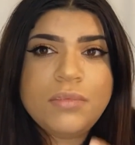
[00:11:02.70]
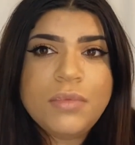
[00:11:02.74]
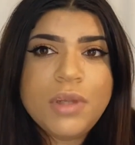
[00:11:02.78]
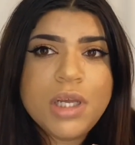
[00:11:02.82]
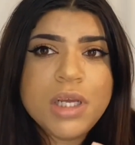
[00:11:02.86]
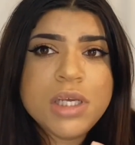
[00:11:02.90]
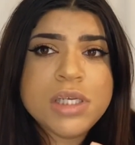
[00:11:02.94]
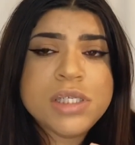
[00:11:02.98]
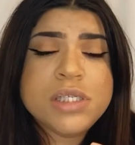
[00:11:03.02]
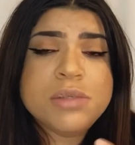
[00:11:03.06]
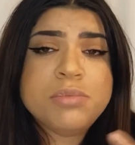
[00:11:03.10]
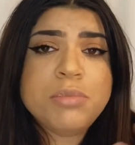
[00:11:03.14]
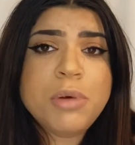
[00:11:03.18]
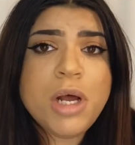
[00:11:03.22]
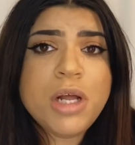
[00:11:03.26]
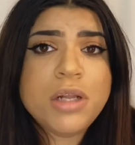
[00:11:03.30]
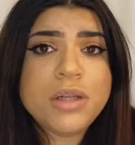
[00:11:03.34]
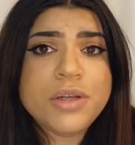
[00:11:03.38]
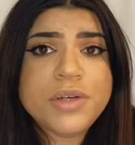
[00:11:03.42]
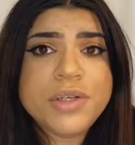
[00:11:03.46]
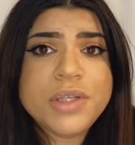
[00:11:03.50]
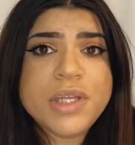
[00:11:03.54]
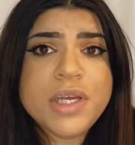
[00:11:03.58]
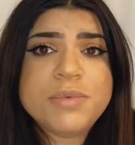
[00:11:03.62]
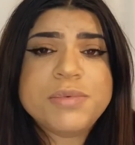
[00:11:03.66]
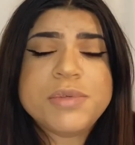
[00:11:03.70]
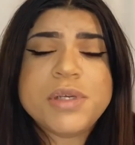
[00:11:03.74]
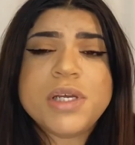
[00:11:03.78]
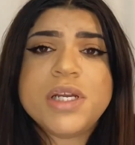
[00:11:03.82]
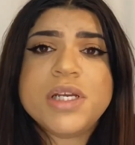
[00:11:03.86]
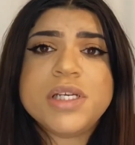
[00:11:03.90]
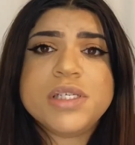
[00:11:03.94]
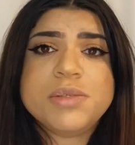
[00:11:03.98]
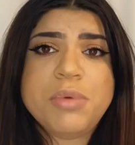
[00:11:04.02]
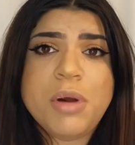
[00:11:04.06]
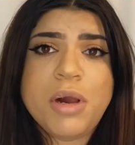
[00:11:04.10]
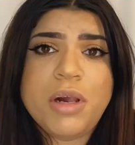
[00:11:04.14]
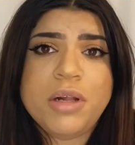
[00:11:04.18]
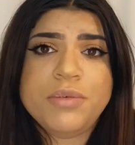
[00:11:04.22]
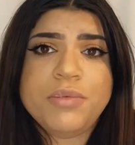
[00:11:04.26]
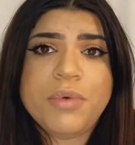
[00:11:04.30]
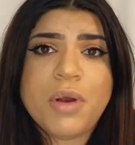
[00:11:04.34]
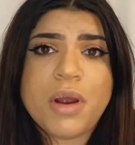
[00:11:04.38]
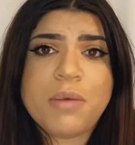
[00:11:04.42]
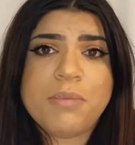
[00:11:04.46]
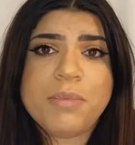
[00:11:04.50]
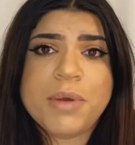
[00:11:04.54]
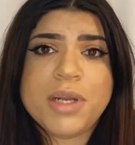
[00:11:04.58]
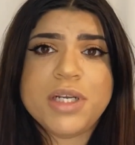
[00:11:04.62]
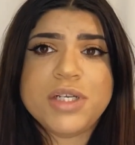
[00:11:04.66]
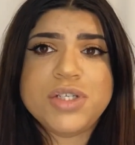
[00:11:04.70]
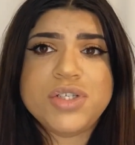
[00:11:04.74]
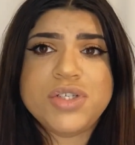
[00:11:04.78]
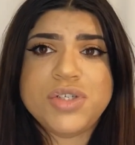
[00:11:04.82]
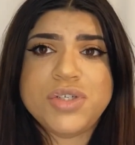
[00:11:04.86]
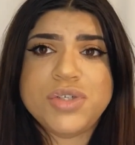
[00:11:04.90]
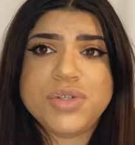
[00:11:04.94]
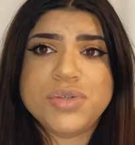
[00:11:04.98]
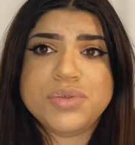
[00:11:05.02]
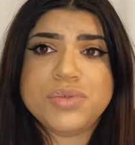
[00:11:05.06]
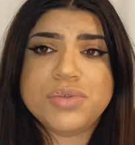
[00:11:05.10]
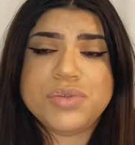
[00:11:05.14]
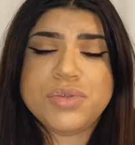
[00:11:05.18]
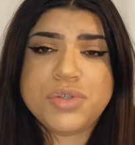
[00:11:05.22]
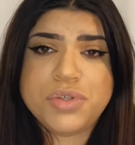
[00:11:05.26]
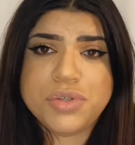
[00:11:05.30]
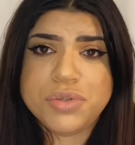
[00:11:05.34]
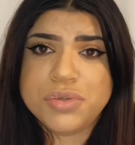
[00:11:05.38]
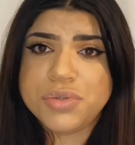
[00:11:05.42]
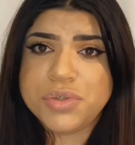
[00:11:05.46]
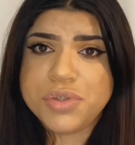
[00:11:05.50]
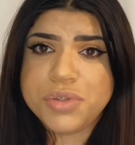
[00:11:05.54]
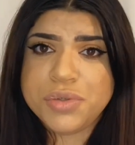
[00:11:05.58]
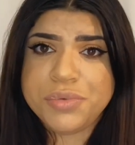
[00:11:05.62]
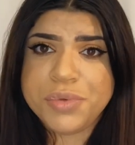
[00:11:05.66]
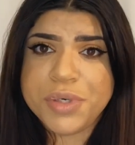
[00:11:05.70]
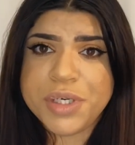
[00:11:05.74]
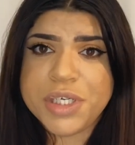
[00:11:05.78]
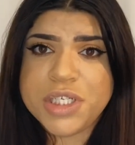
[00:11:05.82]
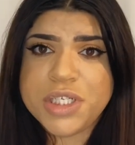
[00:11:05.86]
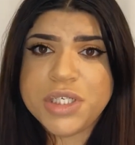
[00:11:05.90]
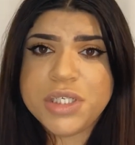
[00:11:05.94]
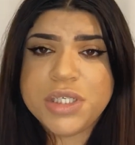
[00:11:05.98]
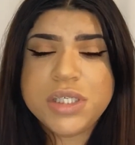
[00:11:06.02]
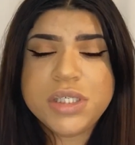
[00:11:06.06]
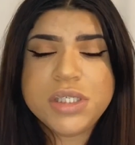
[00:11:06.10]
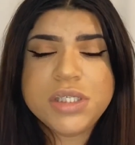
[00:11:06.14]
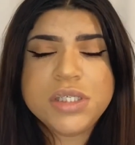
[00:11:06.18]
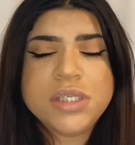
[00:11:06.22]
smaller lips, it is probably recommended to use 2 syringes.